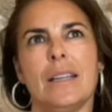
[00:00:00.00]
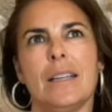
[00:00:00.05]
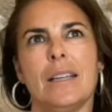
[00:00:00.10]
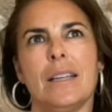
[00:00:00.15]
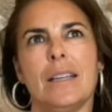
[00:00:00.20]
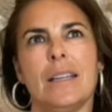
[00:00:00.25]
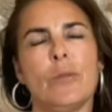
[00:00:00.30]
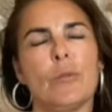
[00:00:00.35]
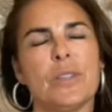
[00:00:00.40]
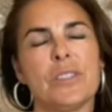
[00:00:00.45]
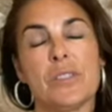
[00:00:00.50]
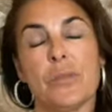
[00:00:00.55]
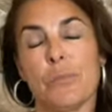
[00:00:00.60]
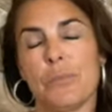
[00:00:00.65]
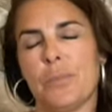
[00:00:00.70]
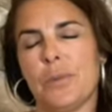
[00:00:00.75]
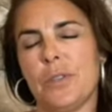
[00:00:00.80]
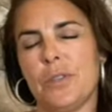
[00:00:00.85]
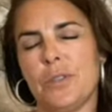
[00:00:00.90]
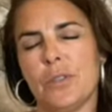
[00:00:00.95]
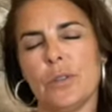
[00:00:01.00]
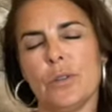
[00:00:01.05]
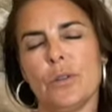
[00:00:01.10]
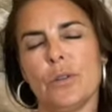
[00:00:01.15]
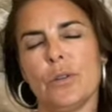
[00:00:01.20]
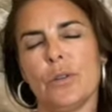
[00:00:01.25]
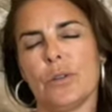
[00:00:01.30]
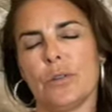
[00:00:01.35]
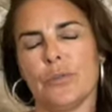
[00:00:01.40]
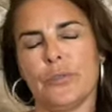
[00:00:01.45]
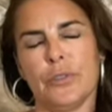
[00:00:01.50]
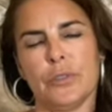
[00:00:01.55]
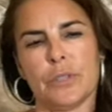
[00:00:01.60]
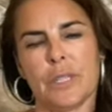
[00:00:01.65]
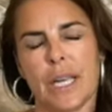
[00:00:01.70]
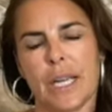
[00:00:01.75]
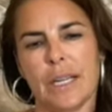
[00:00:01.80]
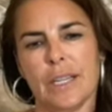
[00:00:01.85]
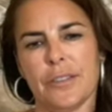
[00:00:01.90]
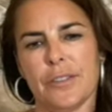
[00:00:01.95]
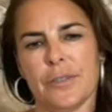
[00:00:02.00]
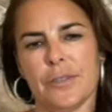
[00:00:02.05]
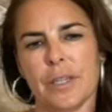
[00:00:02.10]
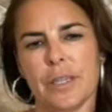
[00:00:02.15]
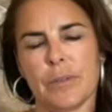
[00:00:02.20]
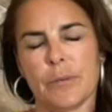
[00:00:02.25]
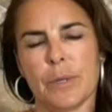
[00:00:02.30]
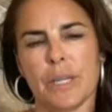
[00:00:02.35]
it was a beautiful gathering.